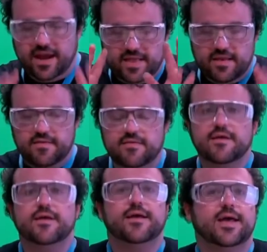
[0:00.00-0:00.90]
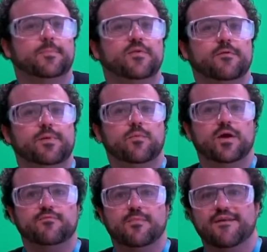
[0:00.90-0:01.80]
Now, this happens to be
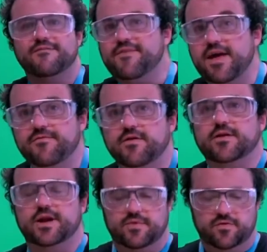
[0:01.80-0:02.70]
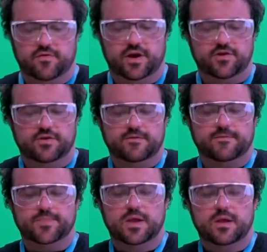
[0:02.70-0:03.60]
one of my favourite demonstrations.